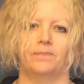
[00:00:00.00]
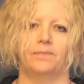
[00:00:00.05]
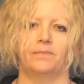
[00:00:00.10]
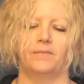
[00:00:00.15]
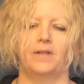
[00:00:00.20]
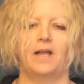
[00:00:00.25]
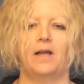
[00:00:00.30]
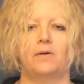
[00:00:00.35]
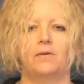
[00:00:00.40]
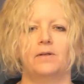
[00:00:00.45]

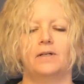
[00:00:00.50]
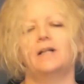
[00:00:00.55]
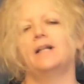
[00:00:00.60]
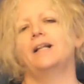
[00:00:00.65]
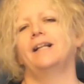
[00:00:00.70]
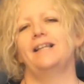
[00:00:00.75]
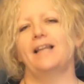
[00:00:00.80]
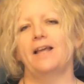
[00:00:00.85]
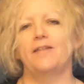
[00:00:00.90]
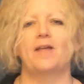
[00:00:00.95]
Now,
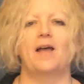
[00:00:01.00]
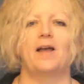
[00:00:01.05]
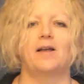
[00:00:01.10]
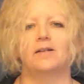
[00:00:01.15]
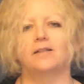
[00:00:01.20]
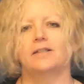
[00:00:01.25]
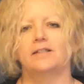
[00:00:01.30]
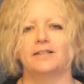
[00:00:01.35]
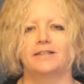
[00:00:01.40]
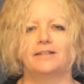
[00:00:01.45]
let
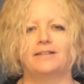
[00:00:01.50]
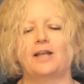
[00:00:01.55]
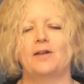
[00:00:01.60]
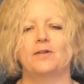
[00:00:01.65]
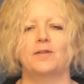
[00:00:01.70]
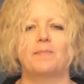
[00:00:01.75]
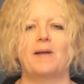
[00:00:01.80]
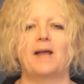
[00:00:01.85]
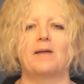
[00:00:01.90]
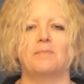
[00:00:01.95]
that stay
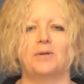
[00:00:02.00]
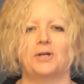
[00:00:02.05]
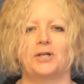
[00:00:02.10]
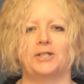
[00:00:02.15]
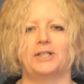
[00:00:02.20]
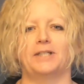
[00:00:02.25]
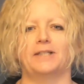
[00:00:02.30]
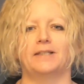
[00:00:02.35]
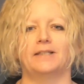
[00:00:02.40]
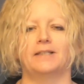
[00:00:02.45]
on the back
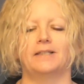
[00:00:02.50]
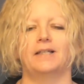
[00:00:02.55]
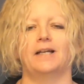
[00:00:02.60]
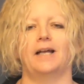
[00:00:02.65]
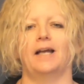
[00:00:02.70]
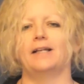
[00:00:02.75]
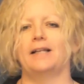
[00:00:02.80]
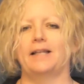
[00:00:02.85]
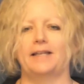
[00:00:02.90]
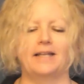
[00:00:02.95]
burner
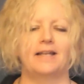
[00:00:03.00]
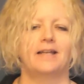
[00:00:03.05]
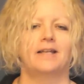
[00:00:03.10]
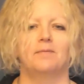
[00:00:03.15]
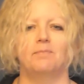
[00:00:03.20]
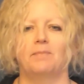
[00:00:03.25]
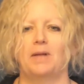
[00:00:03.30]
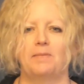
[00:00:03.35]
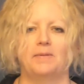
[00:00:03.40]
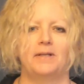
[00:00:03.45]
and let
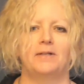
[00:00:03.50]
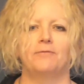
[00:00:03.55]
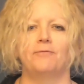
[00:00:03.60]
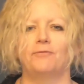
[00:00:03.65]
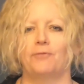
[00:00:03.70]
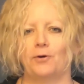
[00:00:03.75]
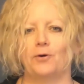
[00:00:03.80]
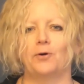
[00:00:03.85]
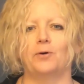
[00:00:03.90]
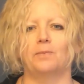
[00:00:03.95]
it maybe
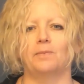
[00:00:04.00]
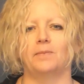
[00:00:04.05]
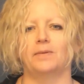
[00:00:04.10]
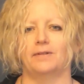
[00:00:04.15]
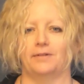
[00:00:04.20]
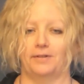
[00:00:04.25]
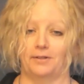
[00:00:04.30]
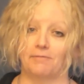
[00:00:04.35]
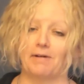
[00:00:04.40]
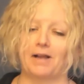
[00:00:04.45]
inform
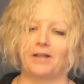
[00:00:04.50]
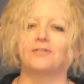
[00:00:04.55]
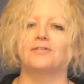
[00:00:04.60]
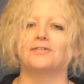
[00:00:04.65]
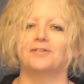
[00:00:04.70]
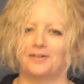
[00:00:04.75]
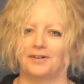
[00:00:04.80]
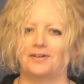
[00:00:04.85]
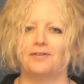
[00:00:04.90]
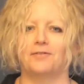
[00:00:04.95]
the
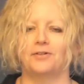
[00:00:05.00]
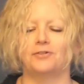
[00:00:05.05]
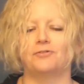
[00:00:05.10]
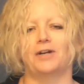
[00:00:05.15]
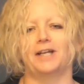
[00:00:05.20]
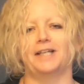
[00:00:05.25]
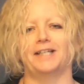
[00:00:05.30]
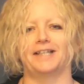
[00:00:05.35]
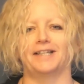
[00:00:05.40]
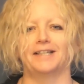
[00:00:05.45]
rest of the
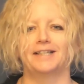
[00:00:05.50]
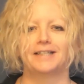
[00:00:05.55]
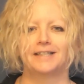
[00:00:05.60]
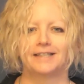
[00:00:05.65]
training.